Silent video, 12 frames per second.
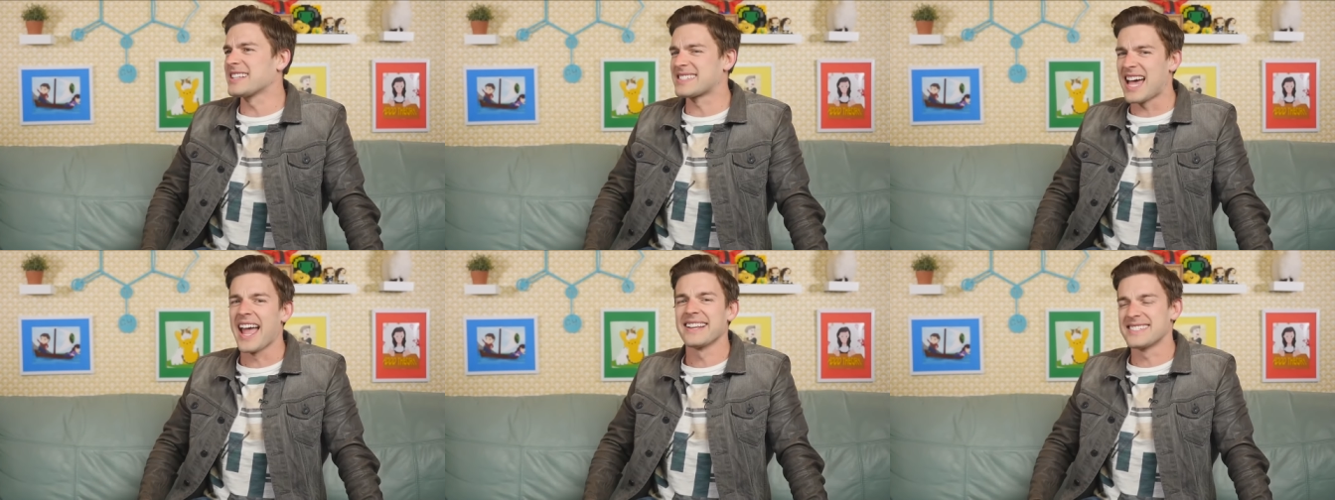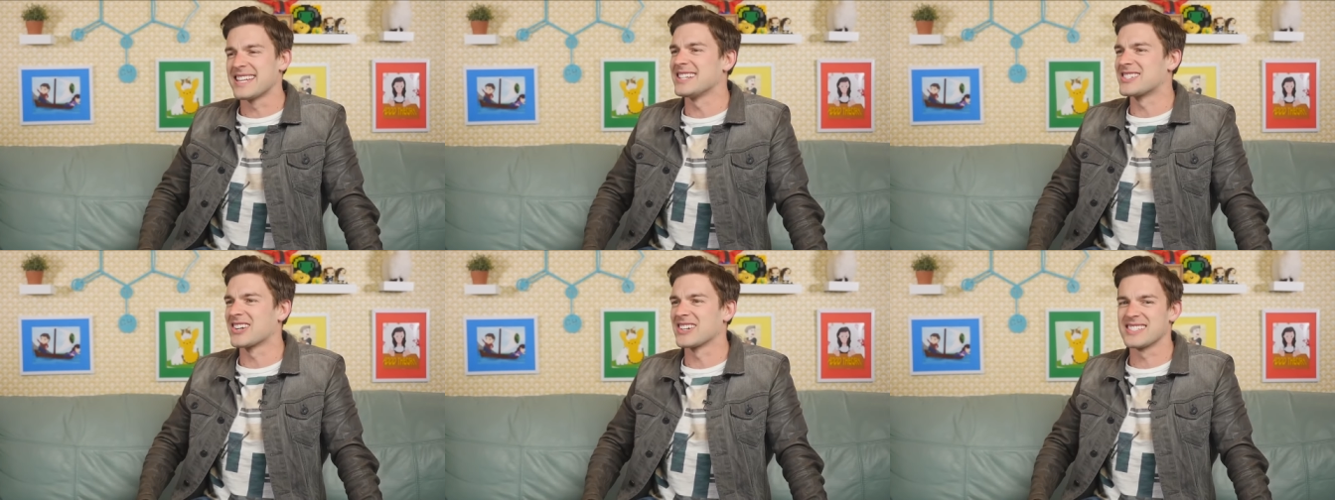science
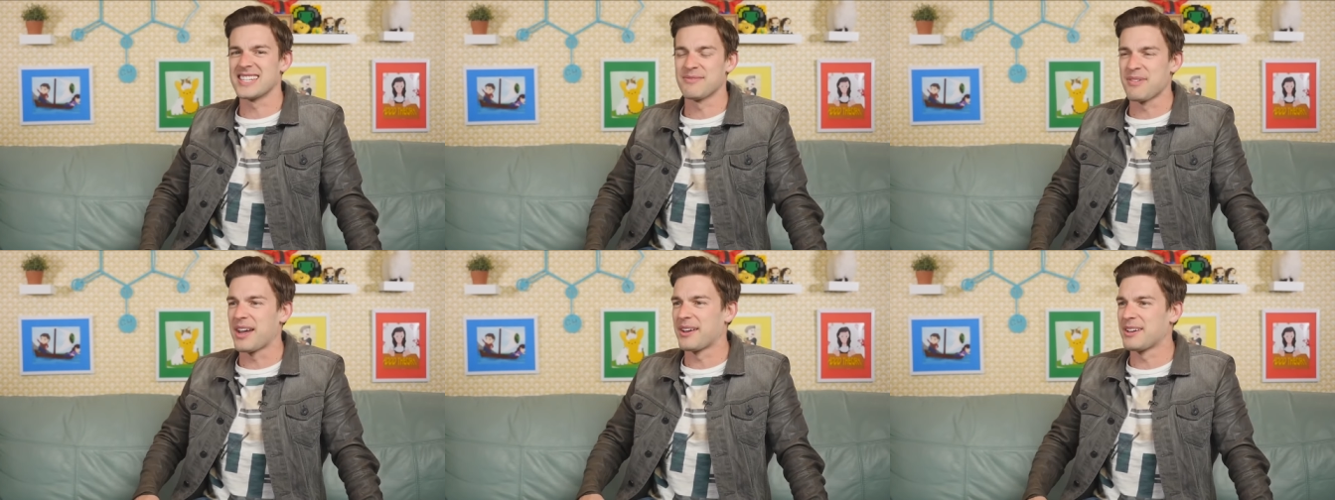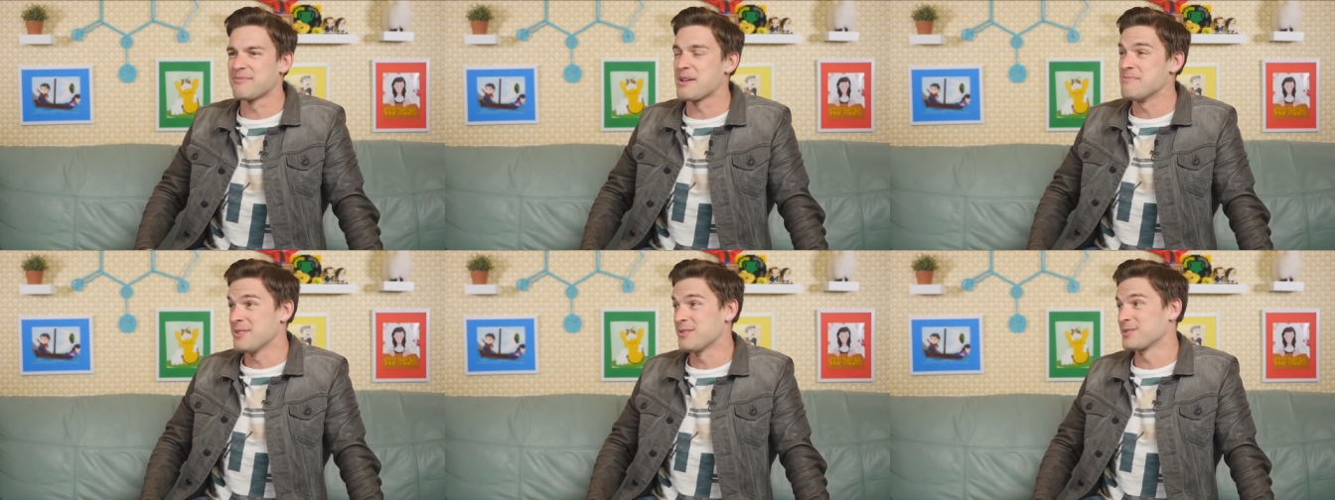teachers in my in my
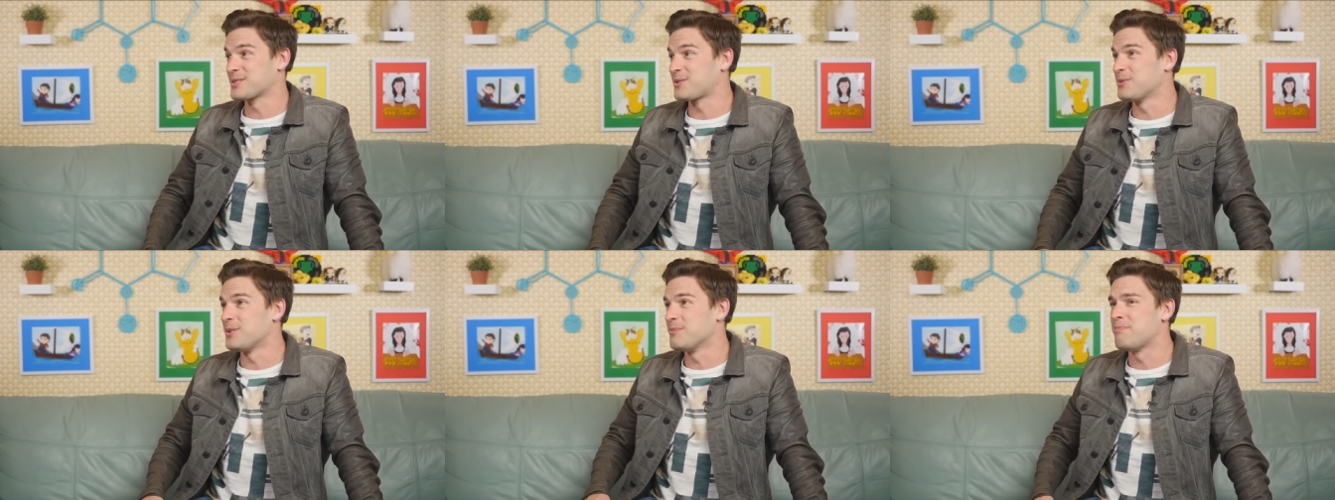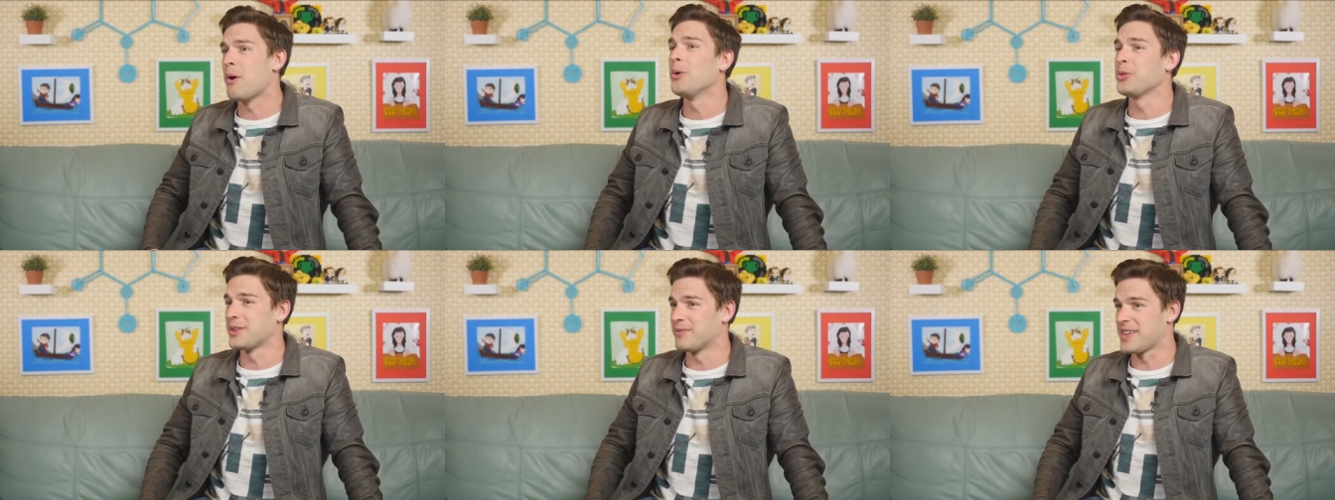middle school,
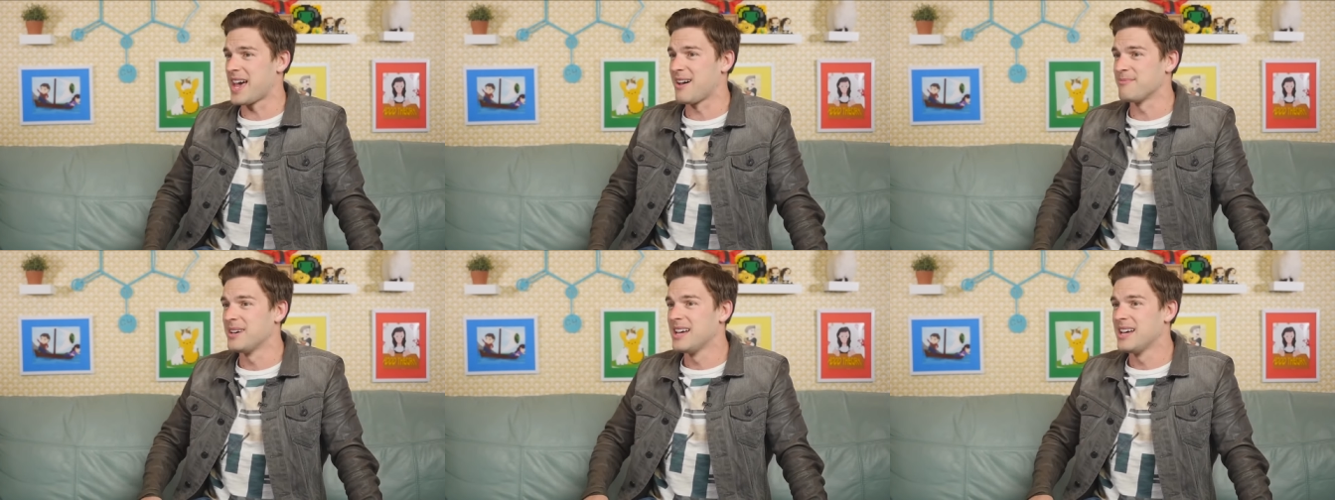both of them,